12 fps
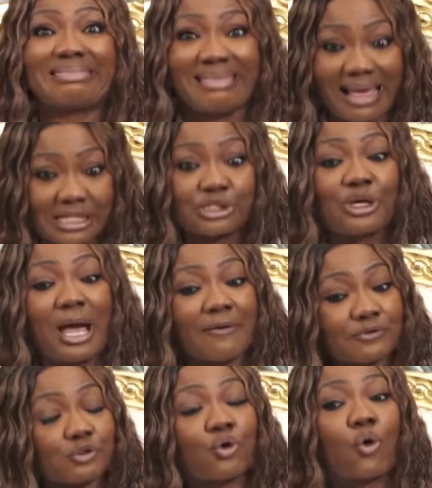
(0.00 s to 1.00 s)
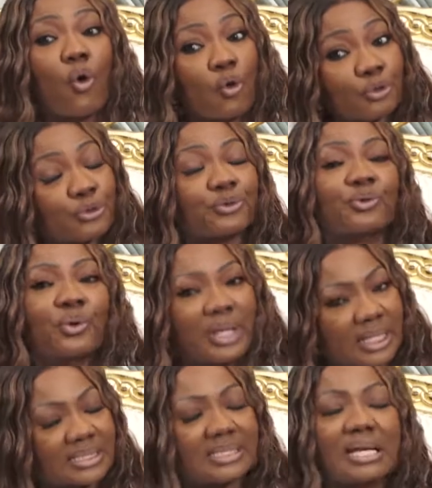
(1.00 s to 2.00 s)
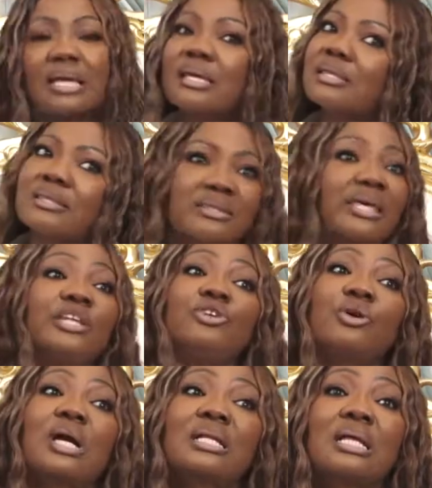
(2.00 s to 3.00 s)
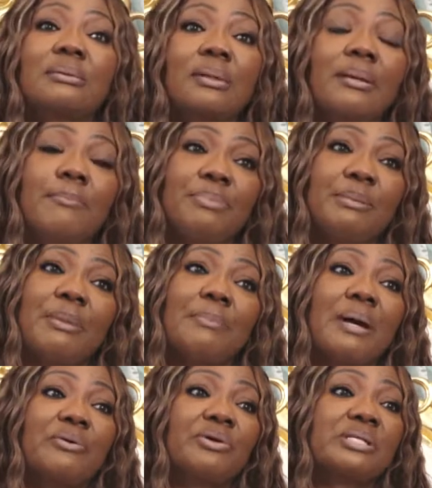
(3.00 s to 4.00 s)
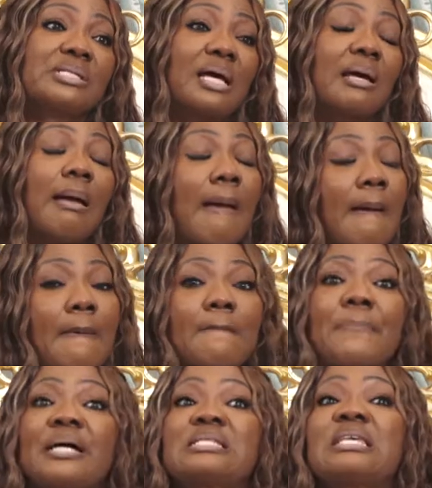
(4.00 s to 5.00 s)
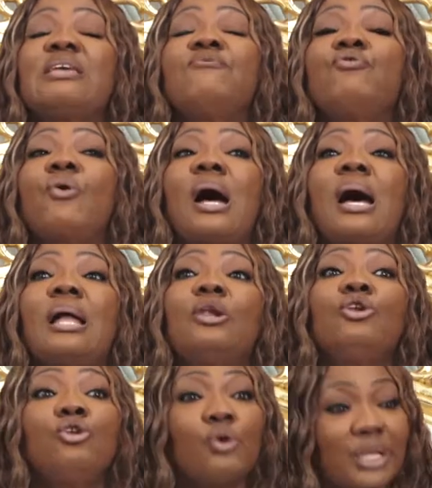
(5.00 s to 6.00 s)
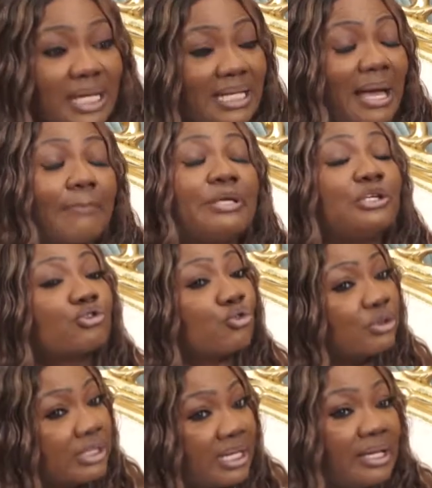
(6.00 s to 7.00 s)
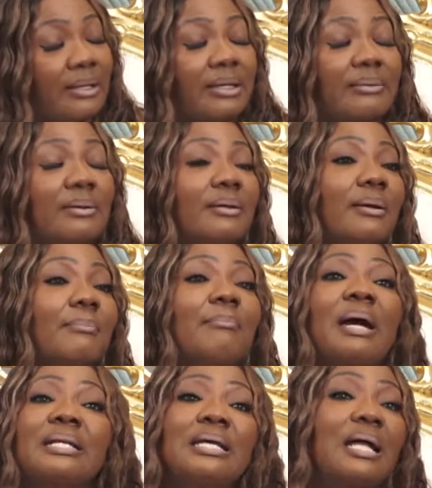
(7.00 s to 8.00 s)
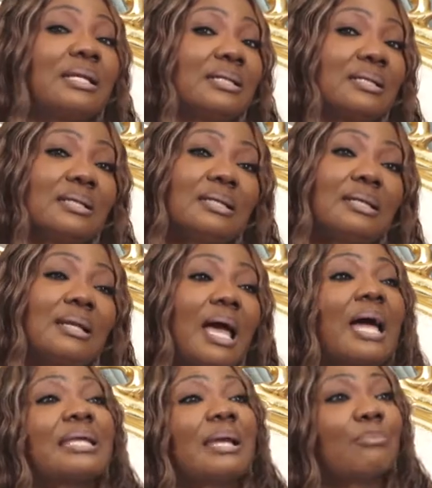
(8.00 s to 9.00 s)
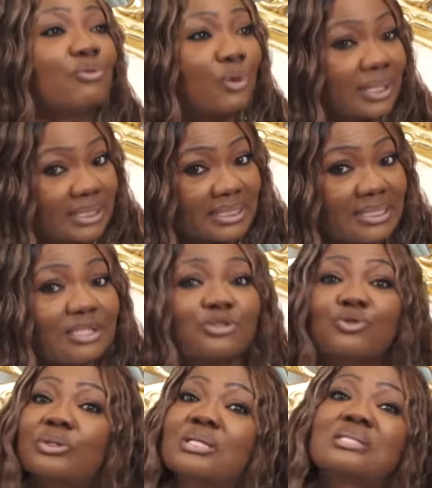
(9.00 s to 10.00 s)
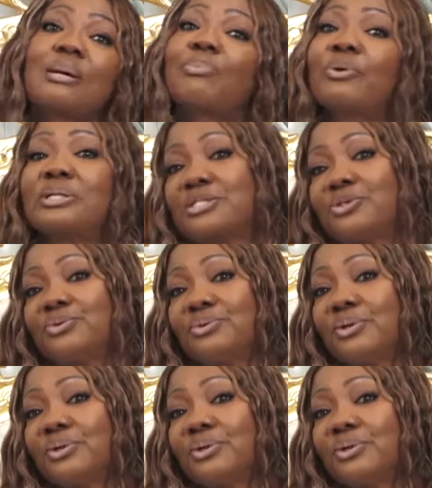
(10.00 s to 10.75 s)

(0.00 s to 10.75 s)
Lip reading: that, you have to go through it, then you can be Mama Rita. But if you are looking at me today, my darling, I am ready to disappoint you.